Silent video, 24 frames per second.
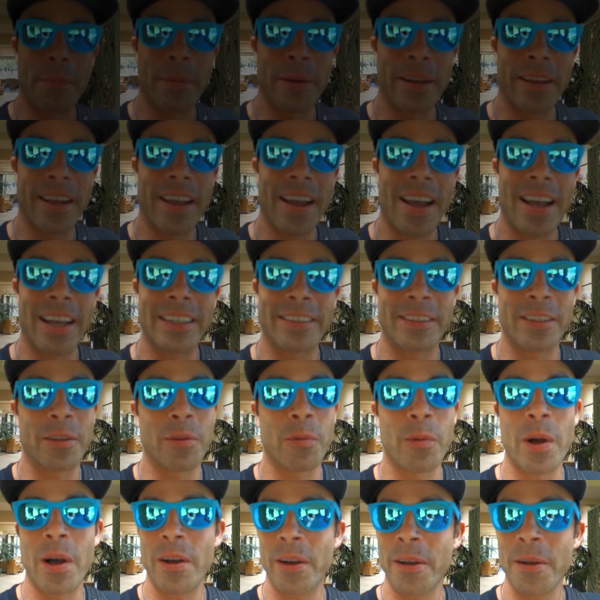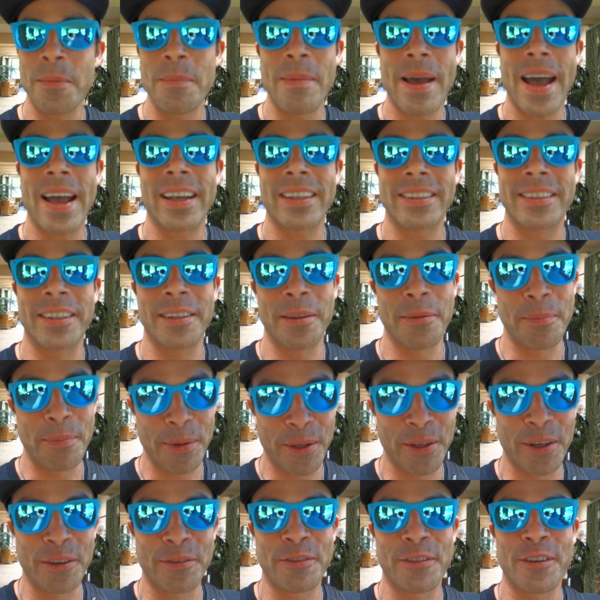happening guys and welcome back to the
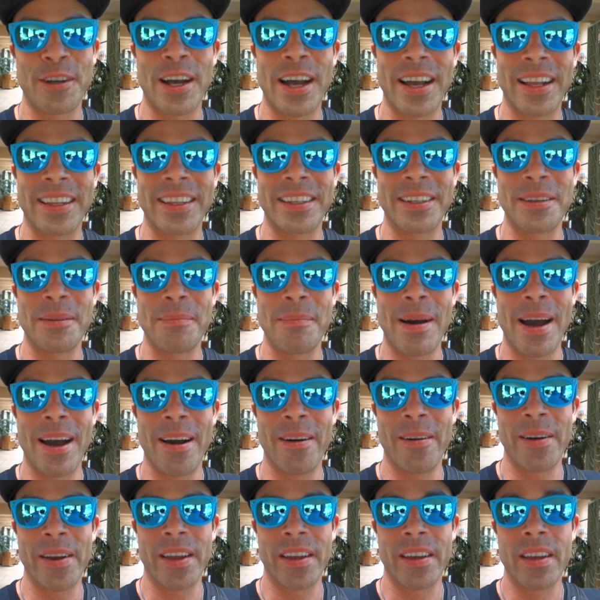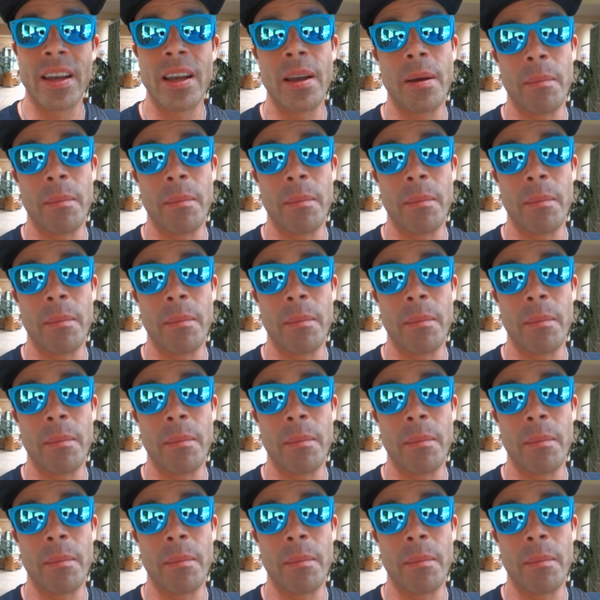beautiful island of Maui.